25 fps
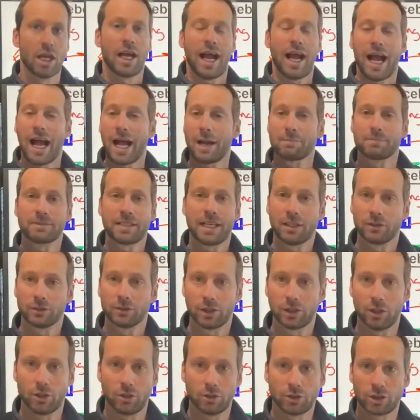app
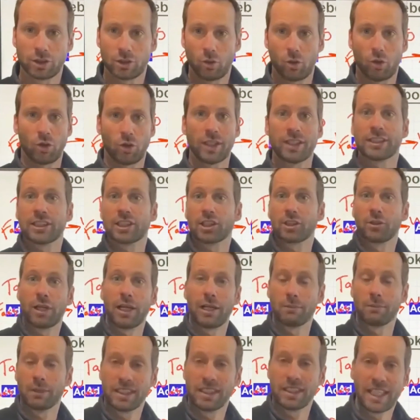downloads or
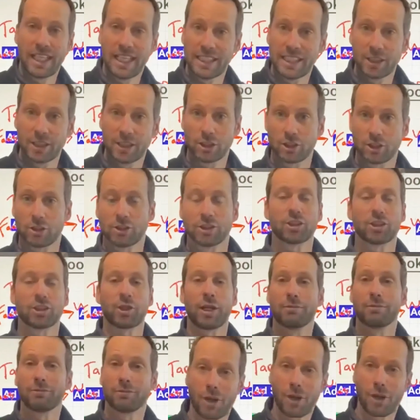Instagram engagers or
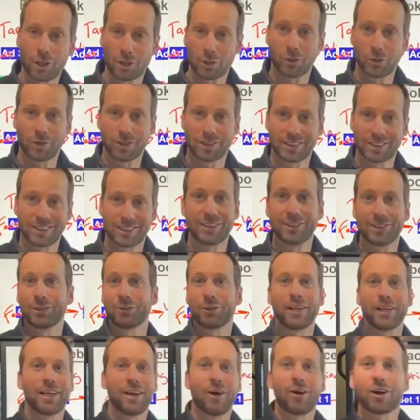Instagram followers. You can
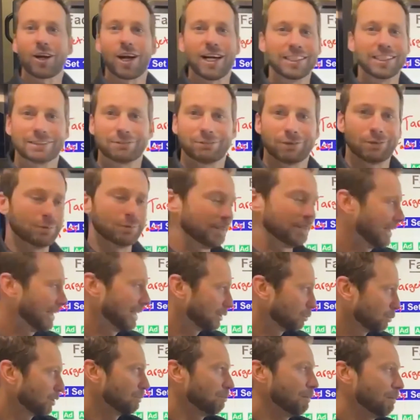create all kinds of them. And
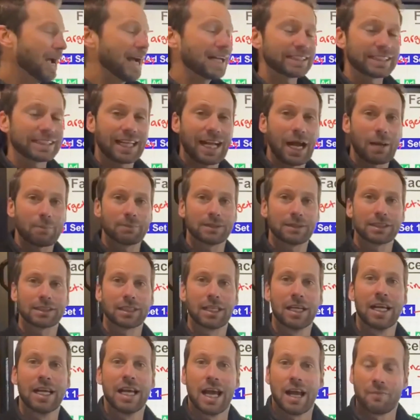that's where the magic happens.
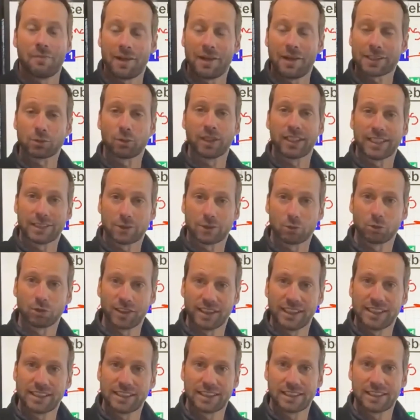And that's when it gets really
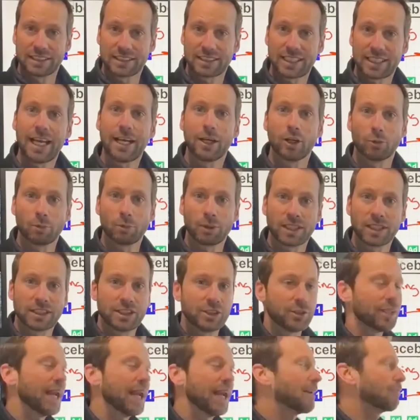easy to scale, because
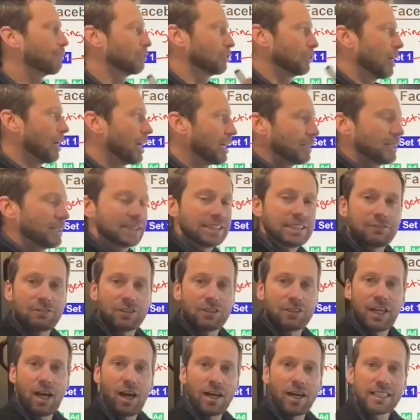you can have a lot of these
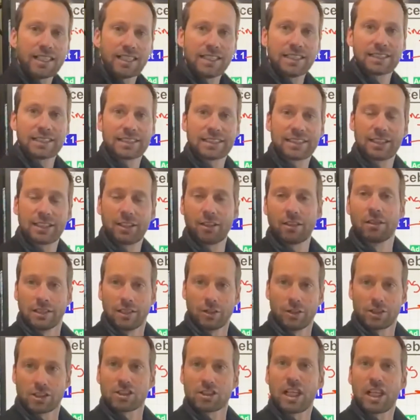different audiences that
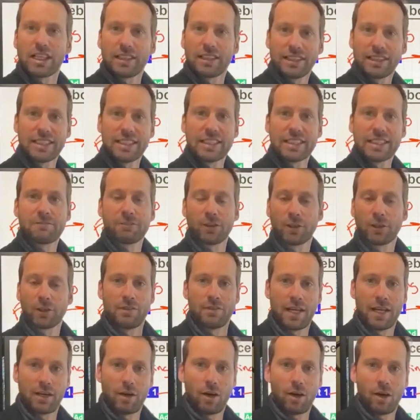are slightly different,
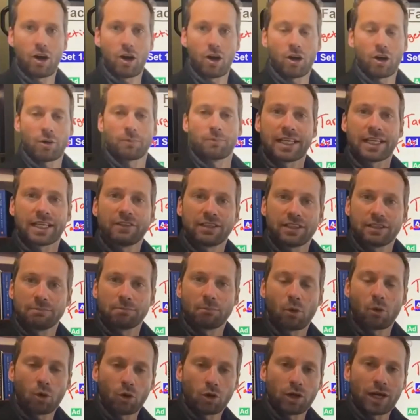that are giving
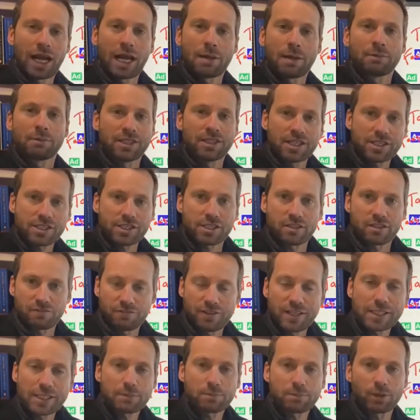more ammunition to
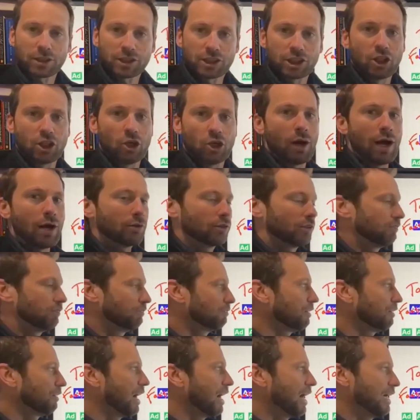Facebook to go out and
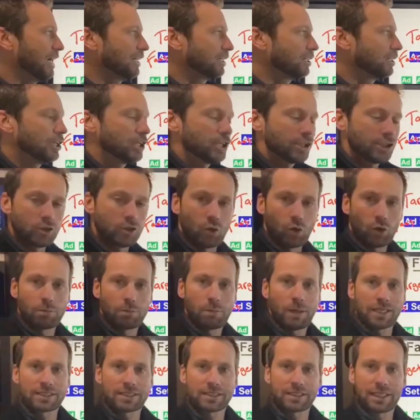find your
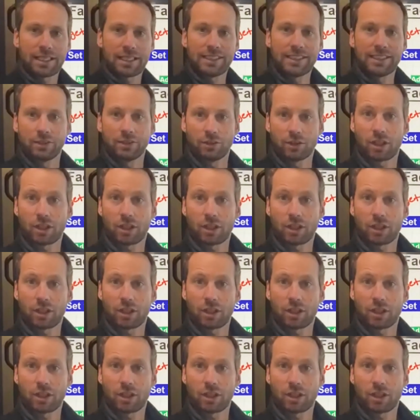best ideal